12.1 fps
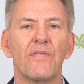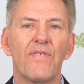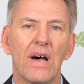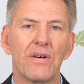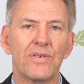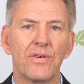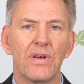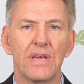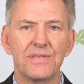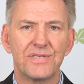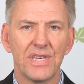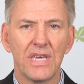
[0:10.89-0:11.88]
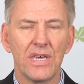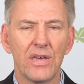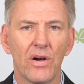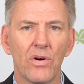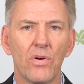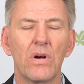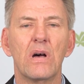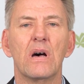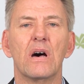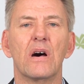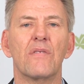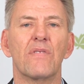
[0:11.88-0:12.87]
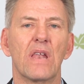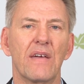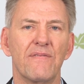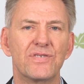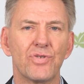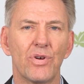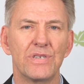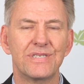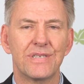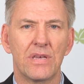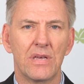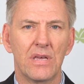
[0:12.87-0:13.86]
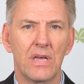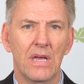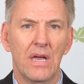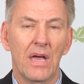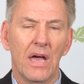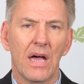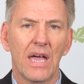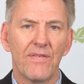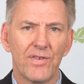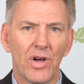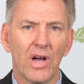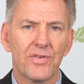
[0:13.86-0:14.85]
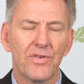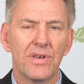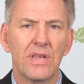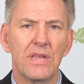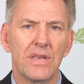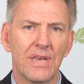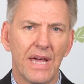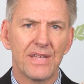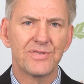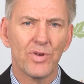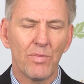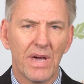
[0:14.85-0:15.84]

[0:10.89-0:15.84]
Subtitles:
the founder and CEO of Life Choice. I have a doctorate in natural